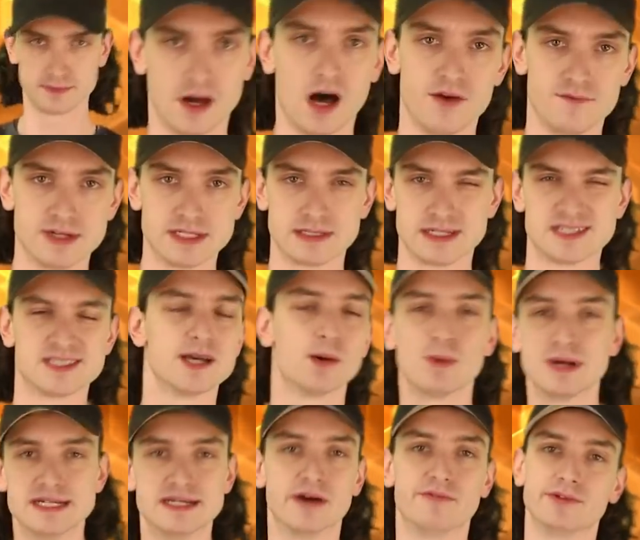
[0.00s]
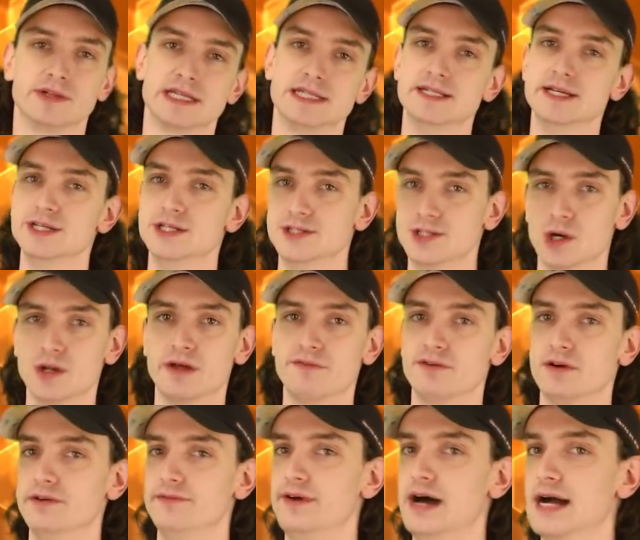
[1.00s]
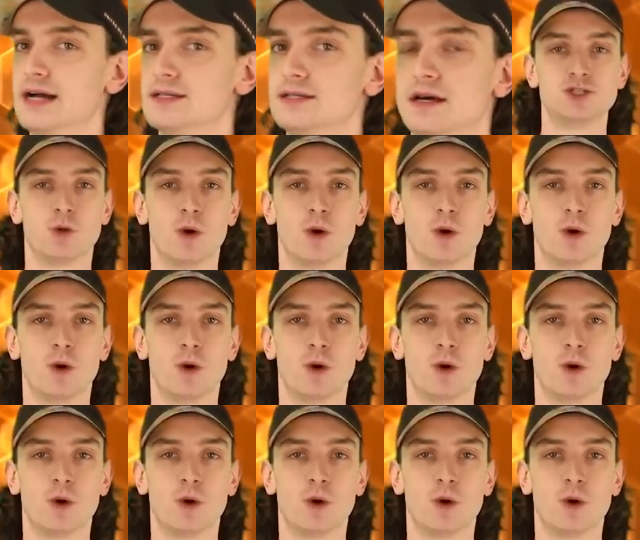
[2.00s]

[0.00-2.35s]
Obviously, someone definitely did, you know that for a fact.